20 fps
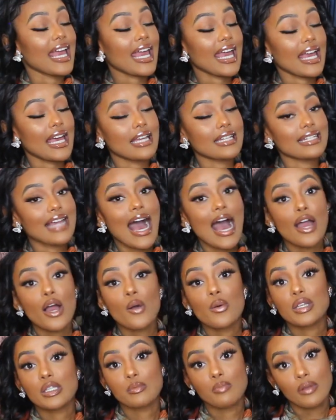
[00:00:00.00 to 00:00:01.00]
and I
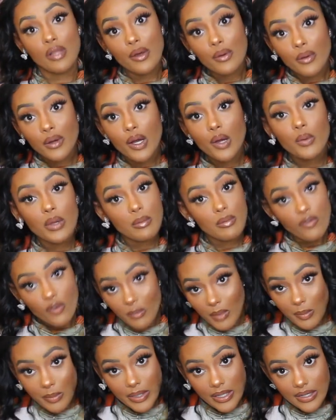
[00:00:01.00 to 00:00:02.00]
always bloat a week
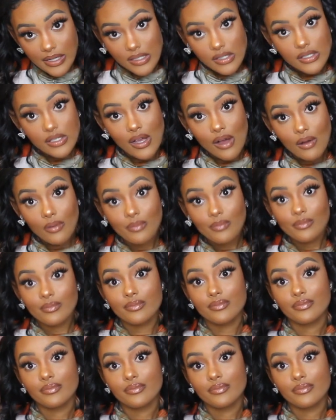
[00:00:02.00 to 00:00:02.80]
from my period so